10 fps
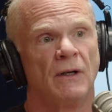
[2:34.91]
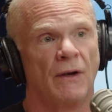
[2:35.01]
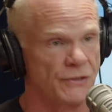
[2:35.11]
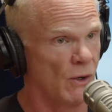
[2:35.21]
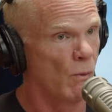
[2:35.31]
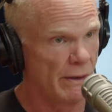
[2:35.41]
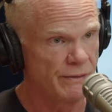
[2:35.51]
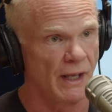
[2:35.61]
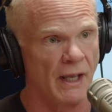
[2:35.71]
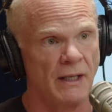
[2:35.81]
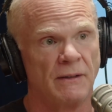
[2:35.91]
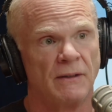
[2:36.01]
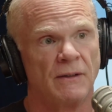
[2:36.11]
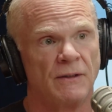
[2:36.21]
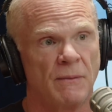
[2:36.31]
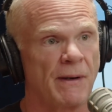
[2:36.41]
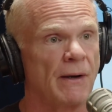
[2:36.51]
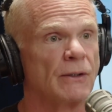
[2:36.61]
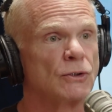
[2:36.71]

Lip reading: until one day the parent